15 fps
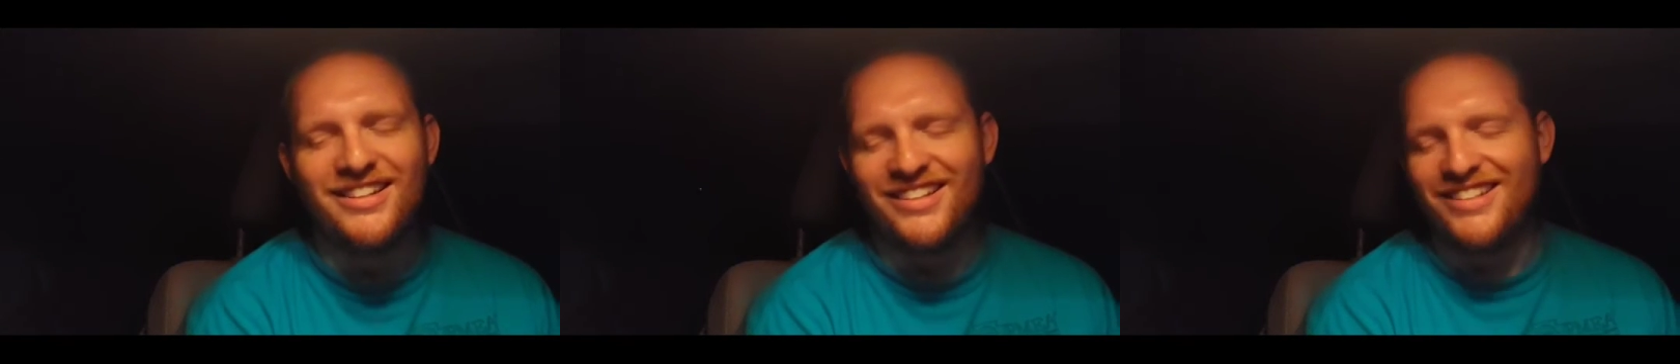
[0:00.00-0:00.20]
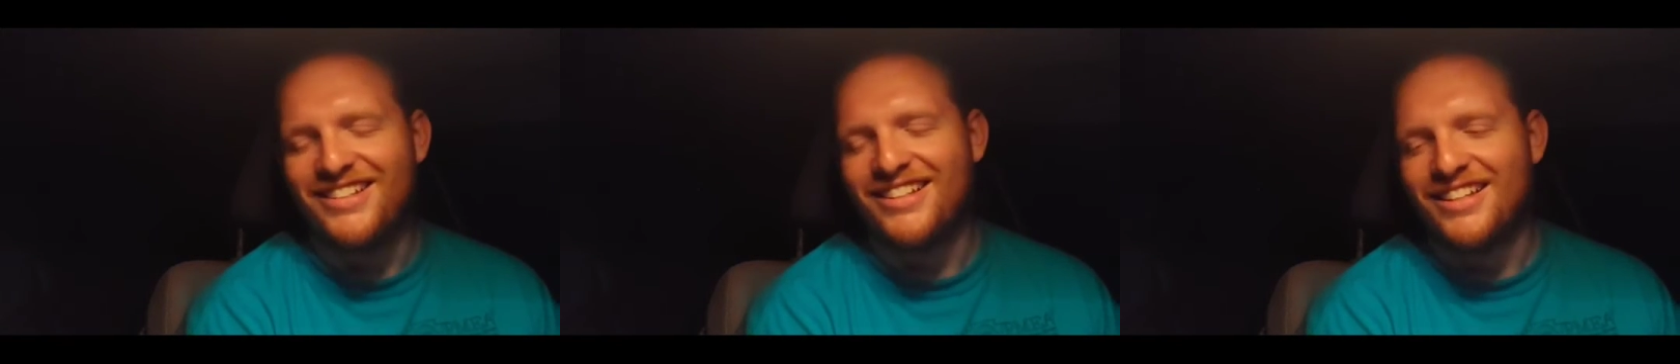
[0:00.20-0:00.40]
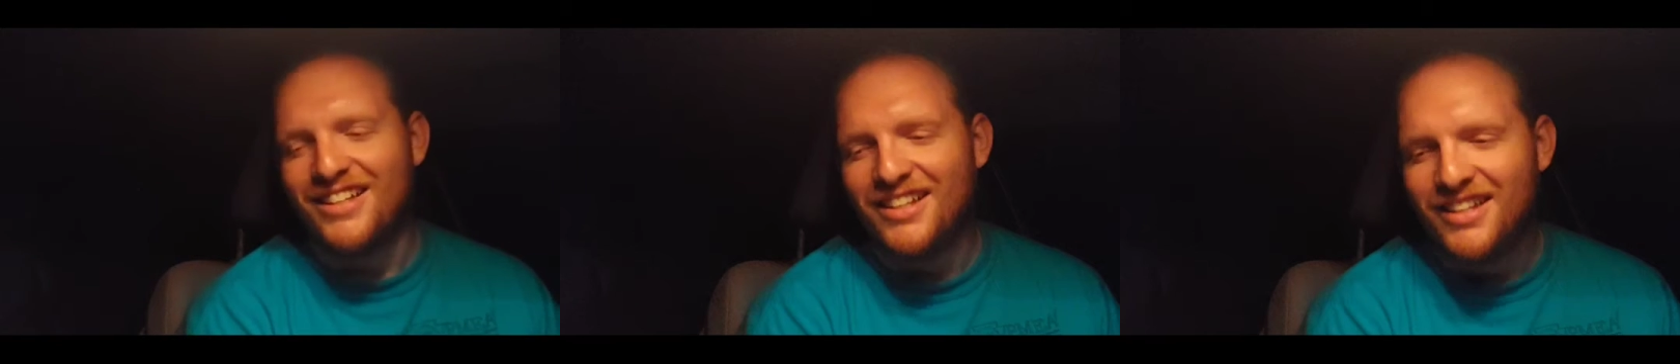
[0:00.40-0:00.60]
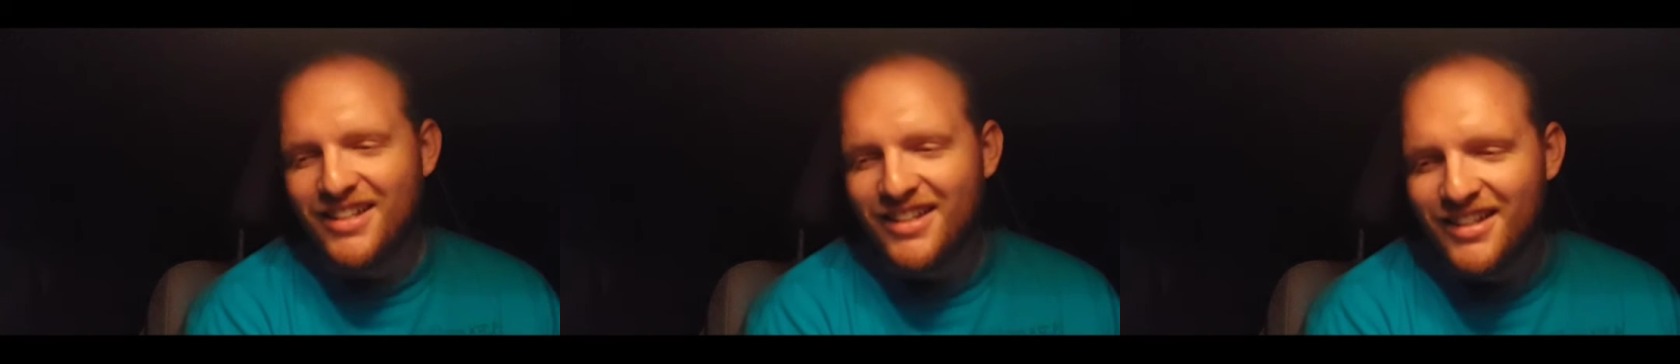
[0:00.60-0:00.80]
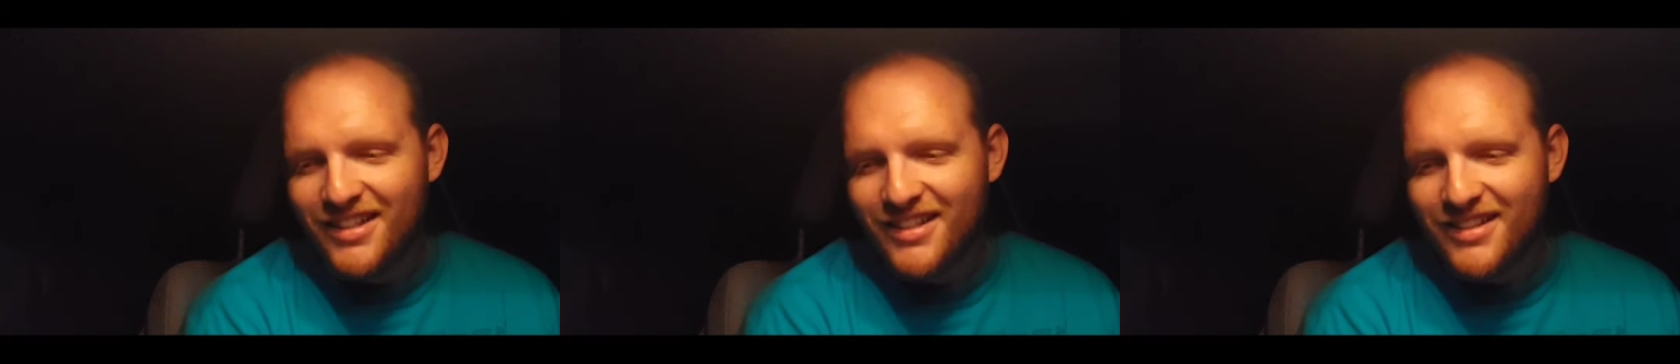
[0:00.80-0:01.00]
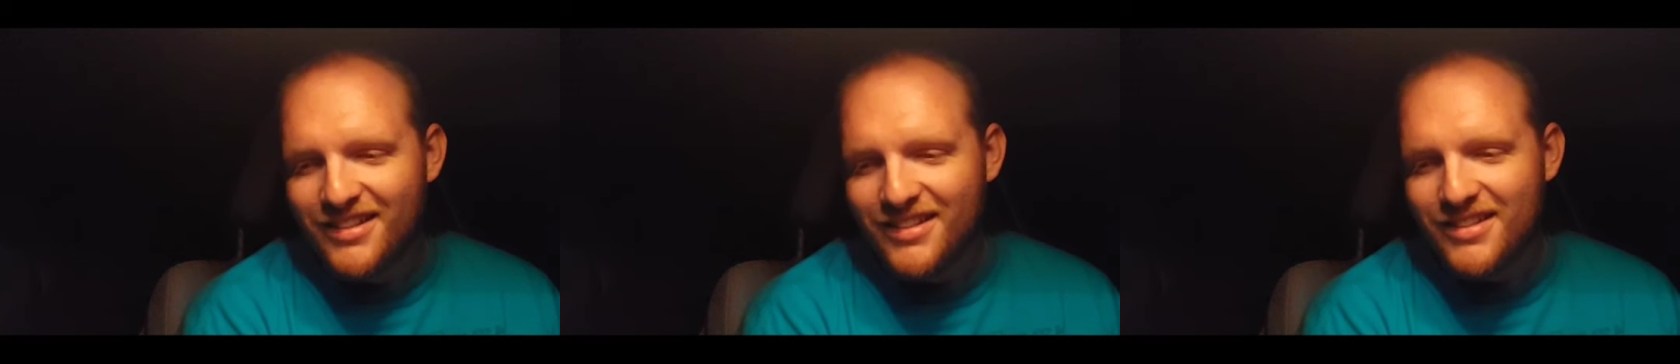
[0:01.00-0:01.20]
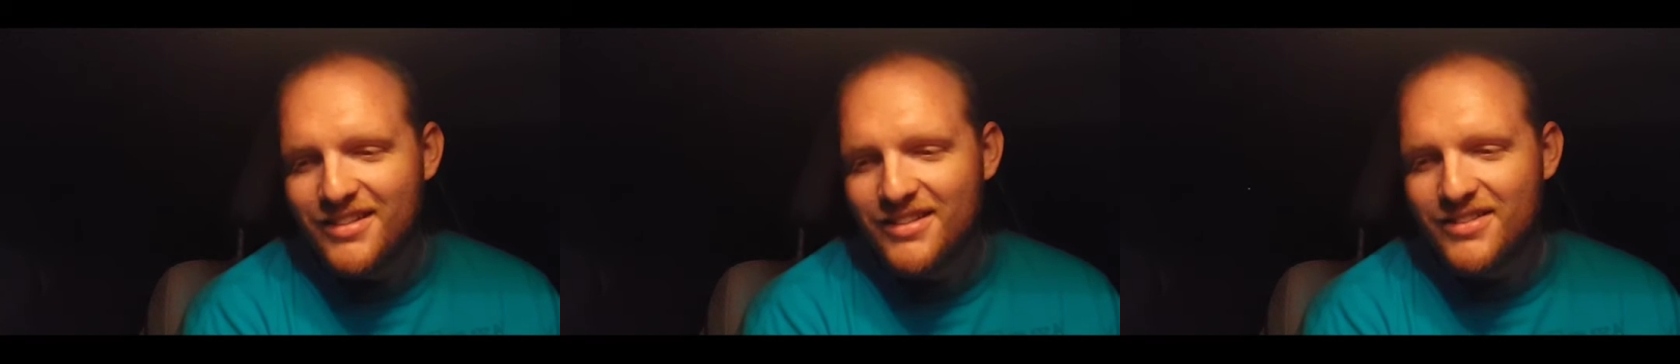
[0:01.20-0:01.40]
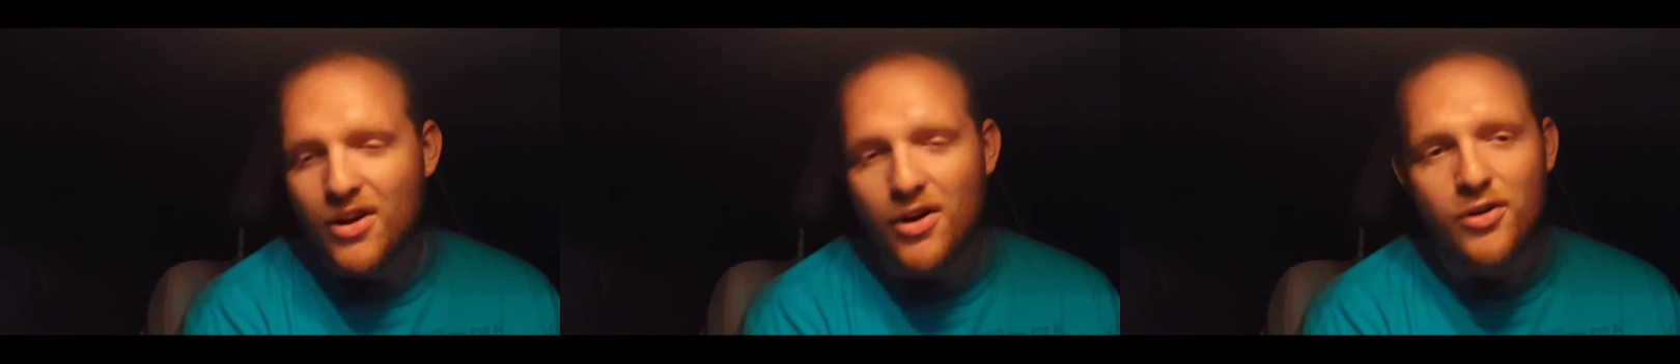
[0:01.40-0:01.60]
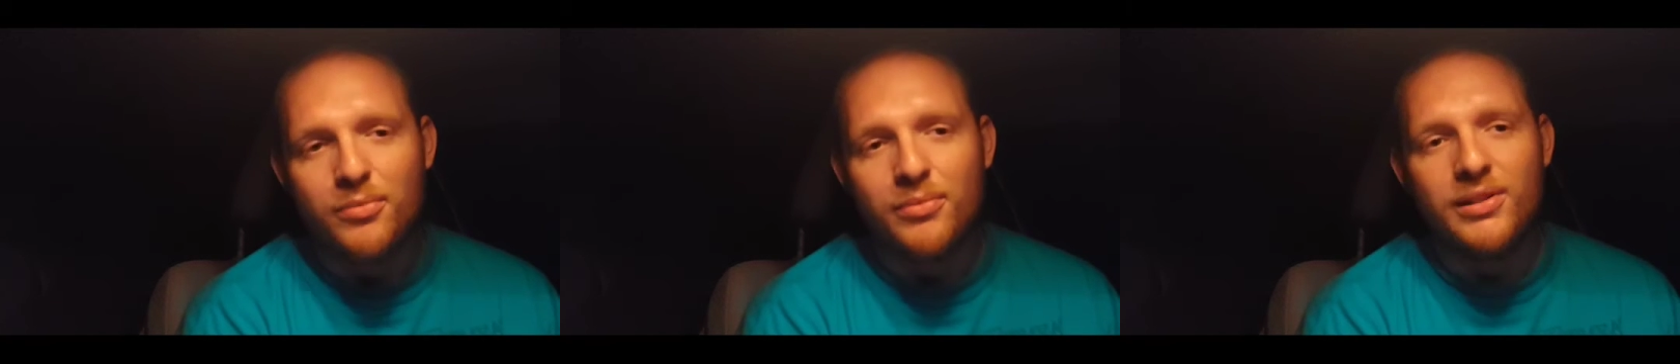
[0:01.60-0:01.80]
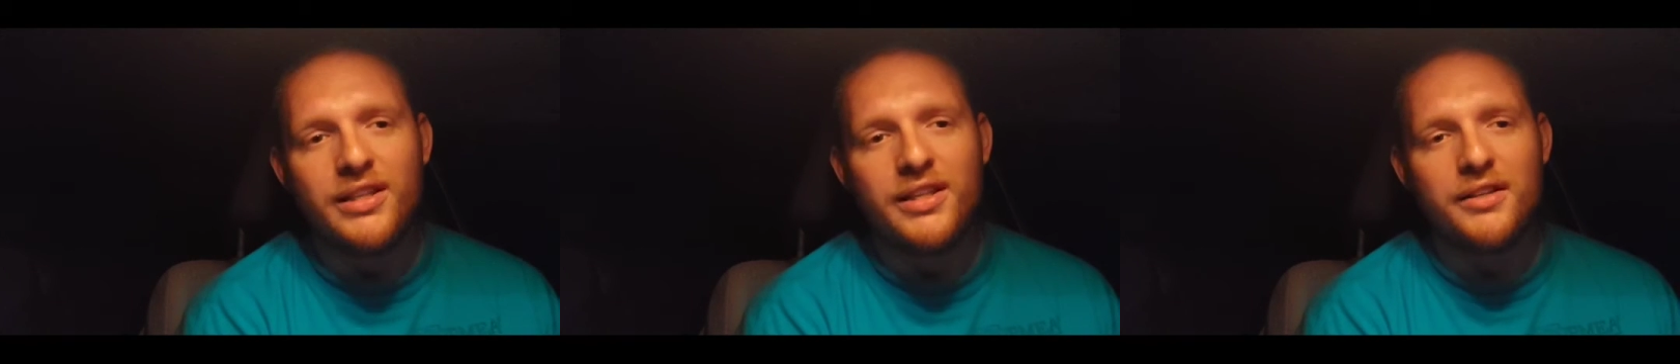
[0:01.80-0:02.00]
it's hard to
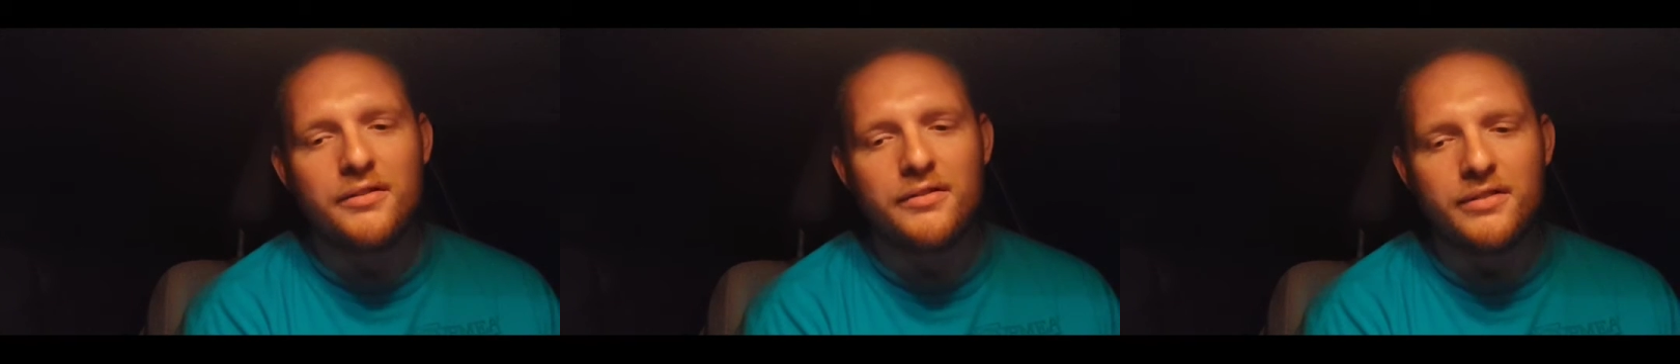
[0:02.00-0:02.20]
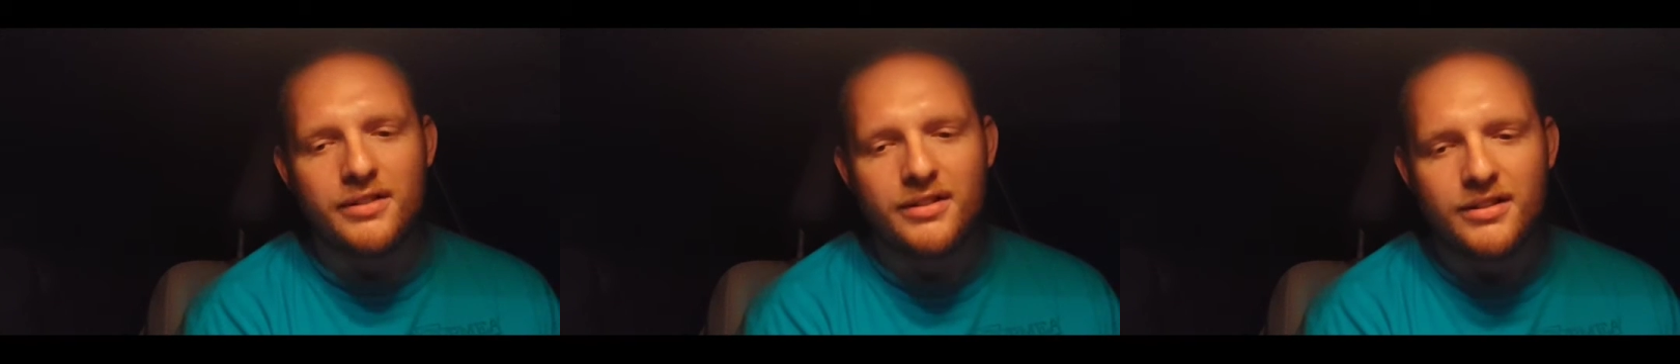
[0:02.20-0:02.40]
believe.